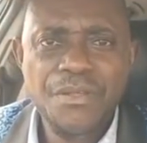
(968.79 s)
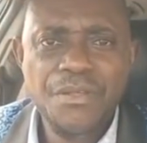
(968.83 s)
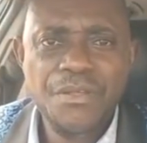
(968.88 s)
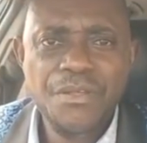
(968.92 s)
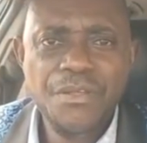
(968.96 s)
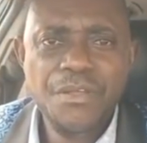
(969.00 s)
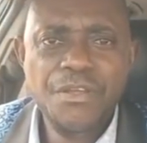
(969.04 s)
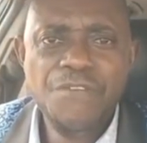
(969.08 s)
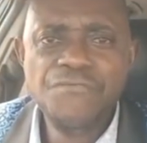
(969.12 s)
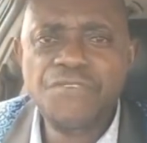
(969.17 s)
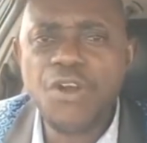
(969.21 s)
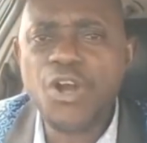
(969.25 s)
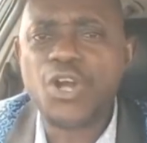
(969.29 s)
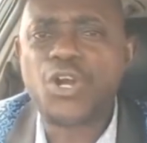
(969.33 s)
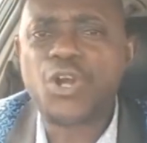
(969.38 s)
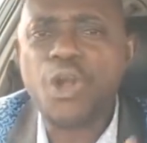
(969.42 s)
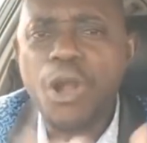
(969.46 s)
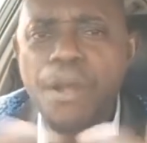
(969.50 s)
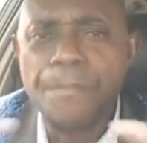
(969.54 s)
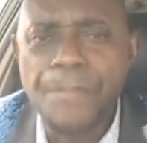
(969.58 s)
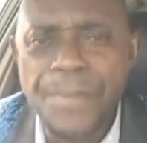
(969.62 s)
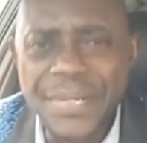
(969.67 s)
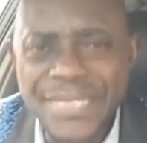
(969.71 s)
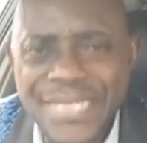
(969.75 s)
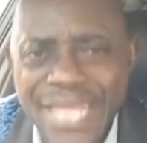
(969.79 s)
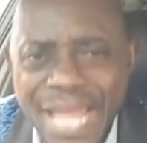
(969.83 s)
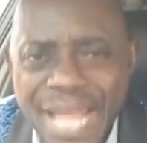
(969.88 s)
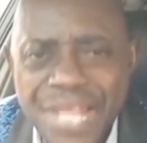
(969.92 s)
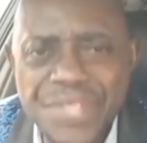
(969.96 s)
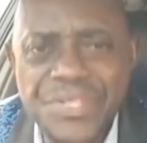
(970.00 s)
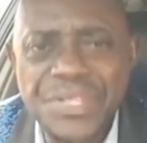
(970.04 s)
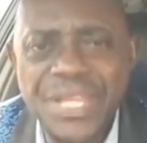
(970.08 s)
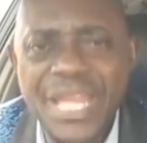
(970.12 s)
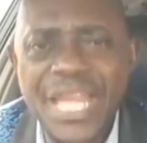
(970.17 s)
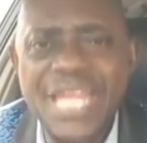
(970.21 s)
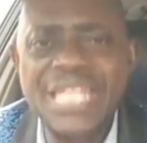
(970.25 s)
for
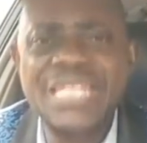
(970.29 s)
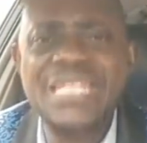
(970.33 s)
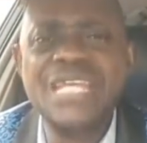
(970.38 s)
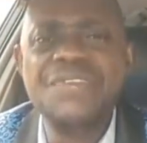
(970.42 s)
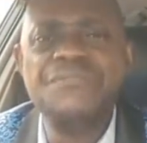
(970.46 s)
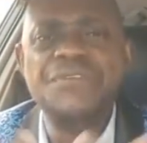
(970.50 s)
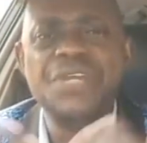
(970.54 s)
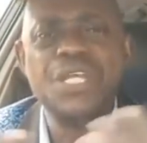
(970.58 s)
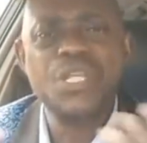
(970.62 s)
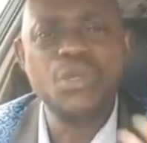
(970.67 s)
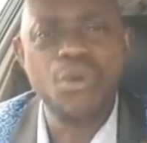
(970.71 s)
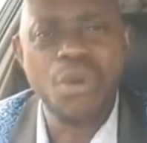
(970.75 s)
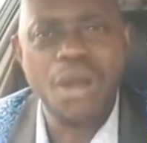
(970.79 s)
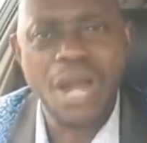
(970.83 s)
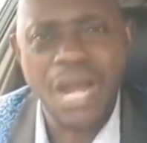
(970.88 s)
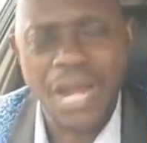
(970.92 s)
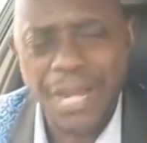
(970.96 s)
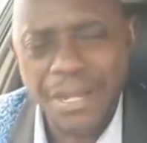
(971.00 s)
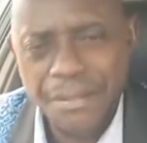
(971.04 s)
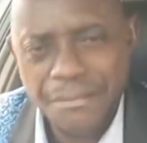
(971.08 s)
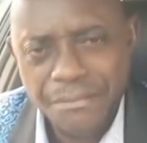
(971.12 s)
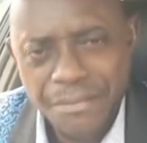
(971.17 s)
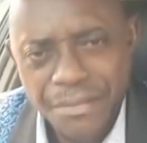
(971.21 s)
competent individual.